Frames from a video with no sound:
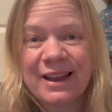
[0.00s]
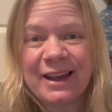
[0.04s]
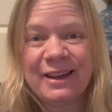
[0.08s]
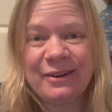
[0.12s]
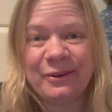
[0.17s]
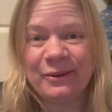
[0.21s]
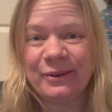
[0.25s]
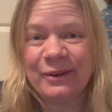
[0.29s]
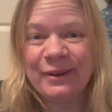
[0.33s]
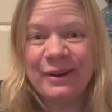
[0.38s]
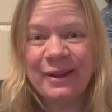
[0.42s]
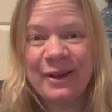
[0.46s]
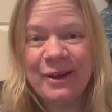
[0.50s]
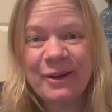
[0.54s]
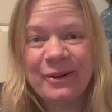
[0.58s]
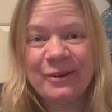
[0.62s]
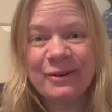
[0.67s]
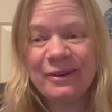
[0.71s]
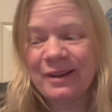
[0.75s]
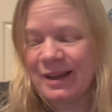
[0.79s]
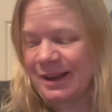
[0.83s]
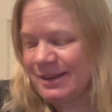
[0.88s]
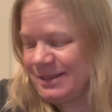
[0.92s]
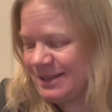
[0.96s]
I don't
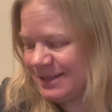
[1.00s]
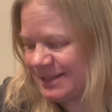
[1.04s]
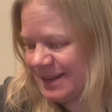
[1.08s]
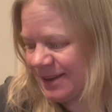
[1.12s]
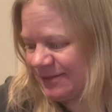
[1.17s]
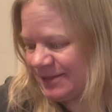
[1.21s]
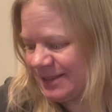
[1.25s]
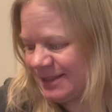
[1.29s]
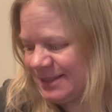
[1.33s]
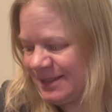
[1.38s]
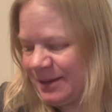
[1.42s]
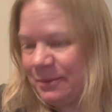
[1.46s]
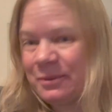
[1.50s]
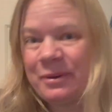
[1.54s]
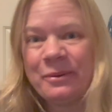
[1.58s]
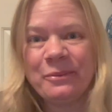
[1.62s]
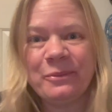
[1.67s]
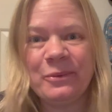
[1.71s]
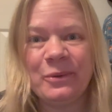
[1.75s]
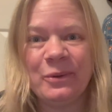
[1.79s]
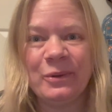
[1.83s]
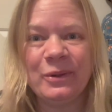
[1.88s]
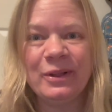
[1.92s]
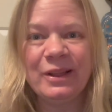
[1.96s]
know. I just have to see what
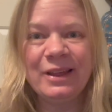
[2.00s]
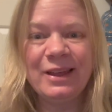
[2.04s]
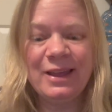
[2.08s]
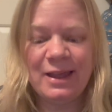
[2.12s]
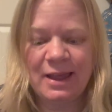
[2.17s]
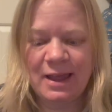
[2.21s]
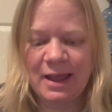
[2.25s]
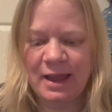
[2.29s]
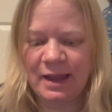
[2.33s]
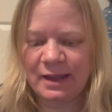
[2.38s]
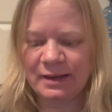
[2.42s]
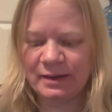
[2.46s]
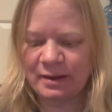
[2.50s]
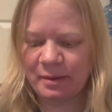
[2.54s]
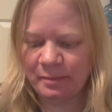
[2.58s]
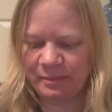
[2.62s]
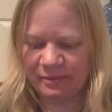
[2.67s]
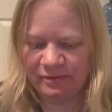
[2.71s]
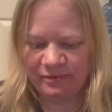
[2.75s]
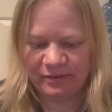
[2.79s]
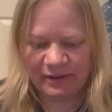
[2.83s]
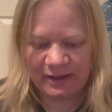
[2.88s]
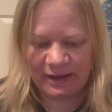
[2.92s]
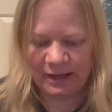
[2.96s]
will end up
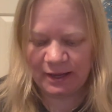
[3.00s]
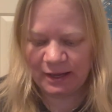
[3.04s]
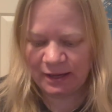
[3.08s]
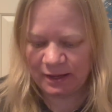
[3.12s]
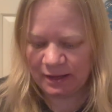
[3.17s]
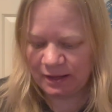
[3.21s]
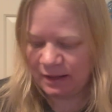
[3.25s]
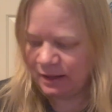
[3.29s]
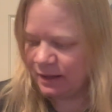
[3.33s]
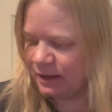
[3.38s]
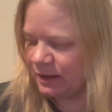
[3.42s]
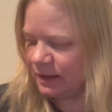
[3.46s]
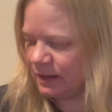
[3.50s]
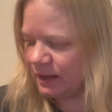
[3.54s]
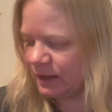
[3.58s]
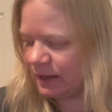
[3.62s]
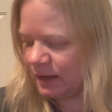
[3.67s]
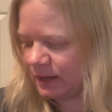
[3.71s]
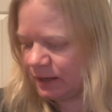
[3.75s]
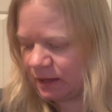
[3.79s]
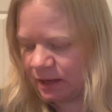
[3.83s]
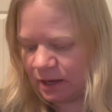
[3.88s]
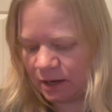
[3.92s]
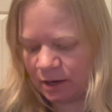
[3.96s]
fitting
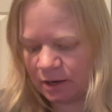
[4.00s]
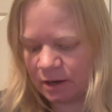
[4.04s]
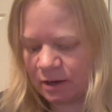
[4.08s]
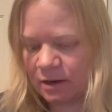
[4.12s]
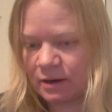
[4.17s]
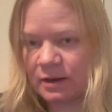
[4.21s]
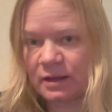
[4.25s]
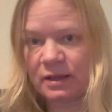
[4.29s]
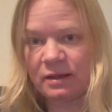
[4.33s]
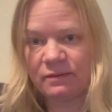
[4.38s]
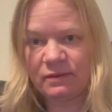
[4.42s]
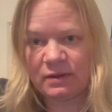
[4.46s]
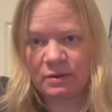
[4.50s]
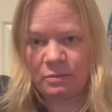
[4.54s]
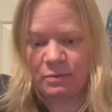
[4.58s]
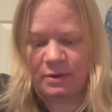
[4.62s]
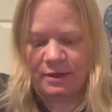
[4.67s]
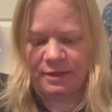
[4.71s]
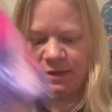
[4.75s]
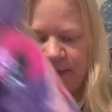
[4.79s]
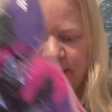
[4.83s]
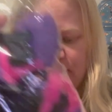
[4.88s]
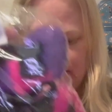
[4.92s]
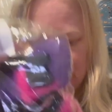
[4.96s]
in here. Even
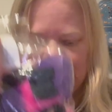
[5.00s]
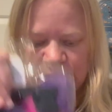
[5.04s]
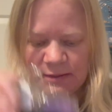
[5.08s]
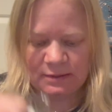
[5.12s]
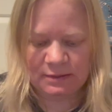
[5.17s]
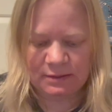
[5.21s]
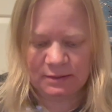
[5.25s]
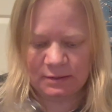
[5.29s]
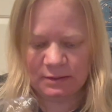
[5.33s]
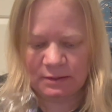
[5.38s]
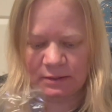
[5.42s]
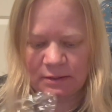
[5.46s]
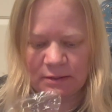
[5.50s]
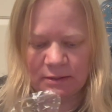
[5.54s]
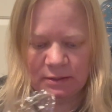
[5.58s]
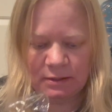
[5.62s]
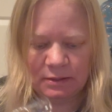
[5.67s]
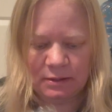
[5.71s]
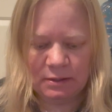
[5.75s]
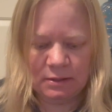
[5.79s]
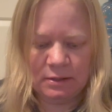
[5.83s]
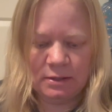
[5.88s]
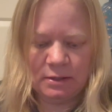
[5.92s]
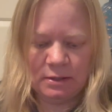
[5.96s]
with
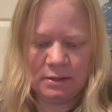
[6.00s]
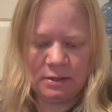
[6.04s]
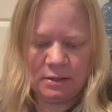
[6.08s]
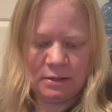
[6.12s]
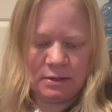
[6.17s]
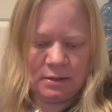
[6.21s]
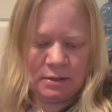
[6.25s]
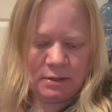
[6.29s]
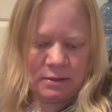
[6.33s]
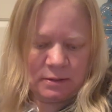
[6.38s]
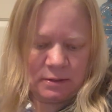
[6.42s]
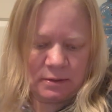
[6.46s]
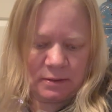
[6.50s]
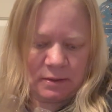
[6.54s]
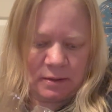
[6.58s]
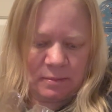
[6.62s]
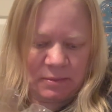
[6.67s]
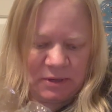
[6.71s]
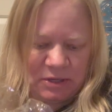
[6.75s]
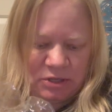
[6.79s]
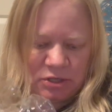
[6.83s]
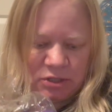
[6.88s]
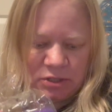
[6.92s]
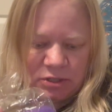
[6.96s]
this,
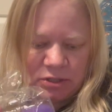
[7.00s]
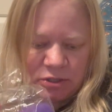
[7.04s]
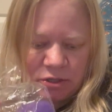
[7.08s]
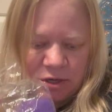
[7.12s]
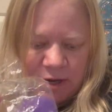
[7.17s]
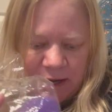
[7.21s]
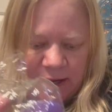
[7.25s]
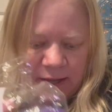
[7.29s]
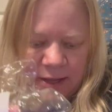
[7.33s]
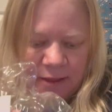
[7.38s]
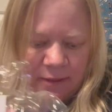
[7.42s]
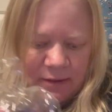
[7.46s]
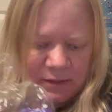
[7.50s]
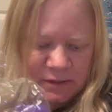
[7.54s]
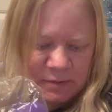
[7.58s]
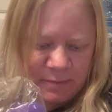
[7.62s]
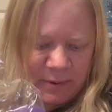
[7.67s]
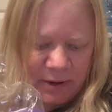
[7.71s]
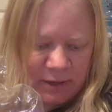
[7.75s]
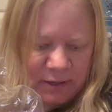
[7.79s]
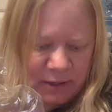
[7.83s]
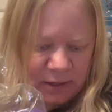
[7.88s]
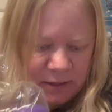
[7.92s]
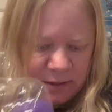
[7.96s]
let me just try to get this
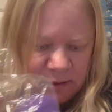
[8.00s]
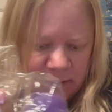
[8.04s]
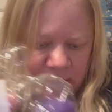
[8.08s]
back in.